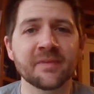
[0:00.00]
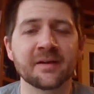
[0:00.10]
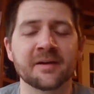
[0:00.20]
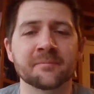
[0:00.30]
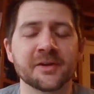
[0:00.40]

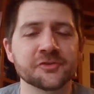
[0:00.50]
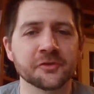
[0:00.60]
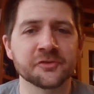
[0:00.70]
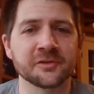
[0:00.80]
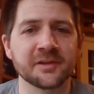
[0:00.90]
My
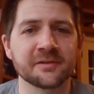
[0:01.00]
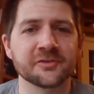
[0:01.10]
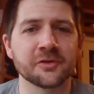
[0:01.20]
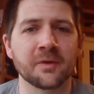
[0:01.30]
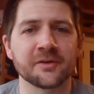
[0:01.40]
children love
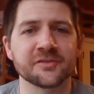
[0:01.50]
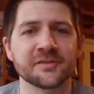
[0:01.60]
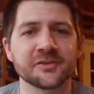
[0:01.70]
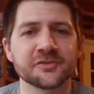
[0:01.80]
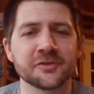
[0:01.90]
to watch
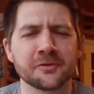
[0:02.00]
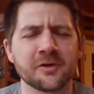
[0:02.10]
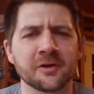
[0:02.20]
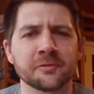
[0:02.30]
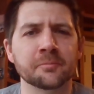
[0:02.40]
this show
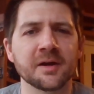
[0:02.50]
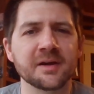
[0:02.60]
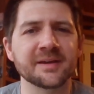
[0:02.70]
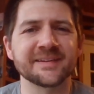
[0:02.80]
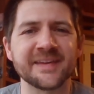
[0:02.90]
called
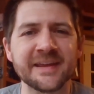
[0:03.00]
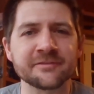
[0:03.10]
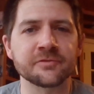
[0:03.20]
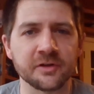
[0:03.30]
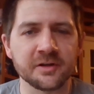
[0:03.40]
Buck
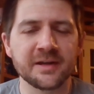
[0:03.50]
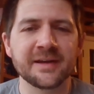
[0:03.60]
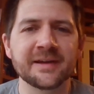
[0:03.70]
Denver.